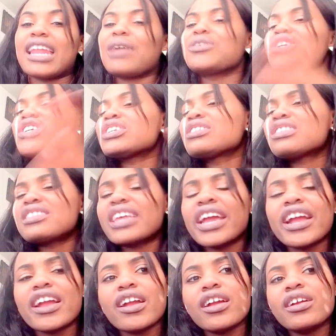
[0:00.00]
And I was just
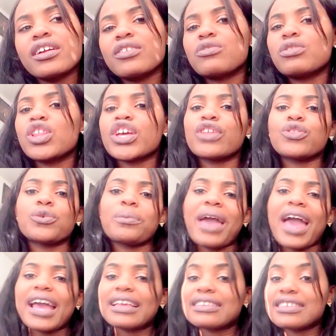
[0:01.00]
there looking through
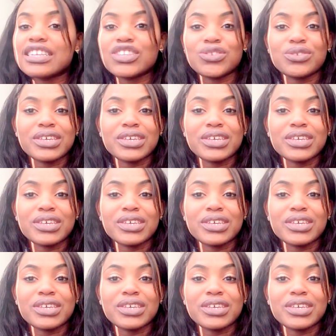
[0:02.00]
magazines.